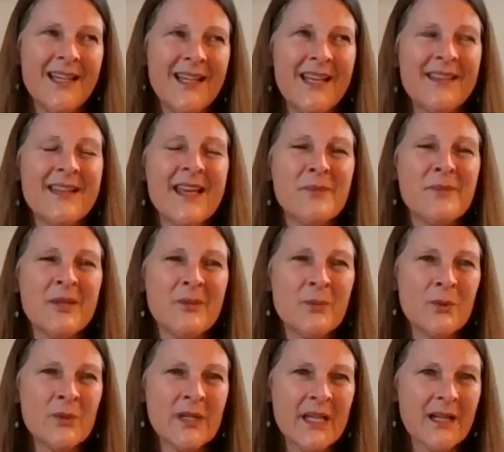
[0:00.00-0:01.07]
And then people
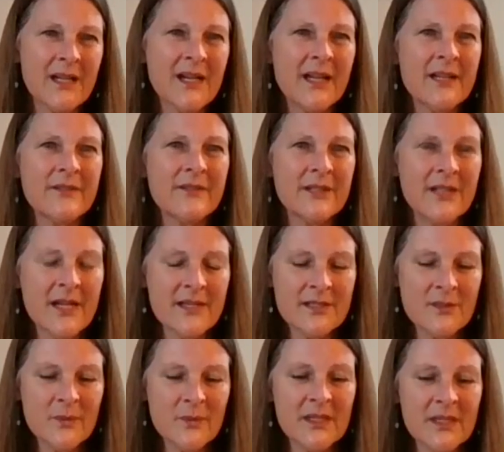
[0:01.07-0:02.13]
will get kind of
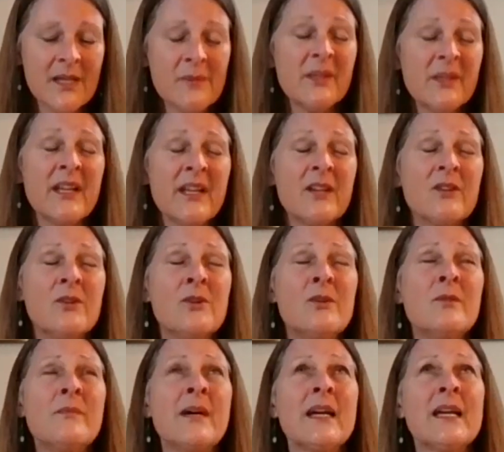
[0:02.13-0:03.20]
accustomed, and then it'd be like,
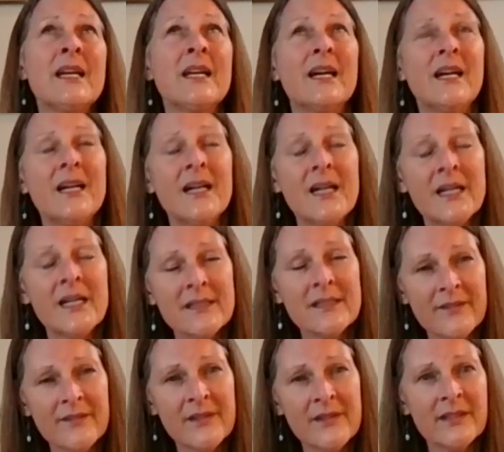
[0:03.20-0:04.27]
oh my God, is
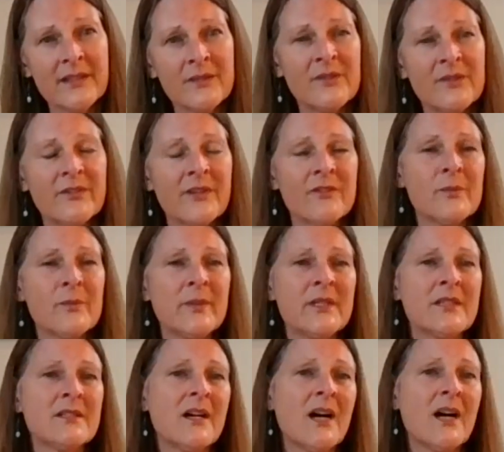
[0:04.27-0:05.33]
everything we've ever
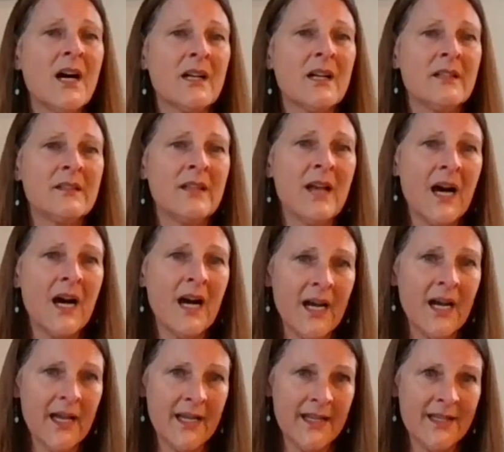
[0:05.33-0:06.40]
been taught a
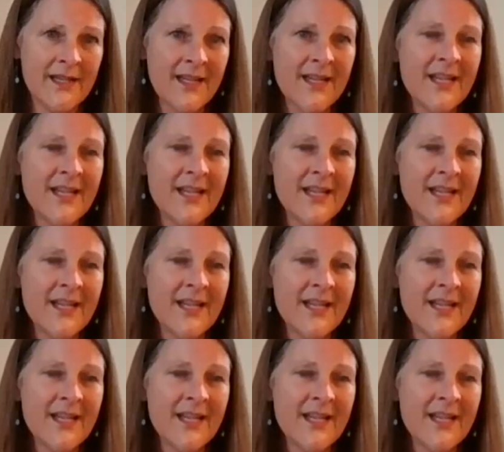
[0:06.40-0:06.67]
lie?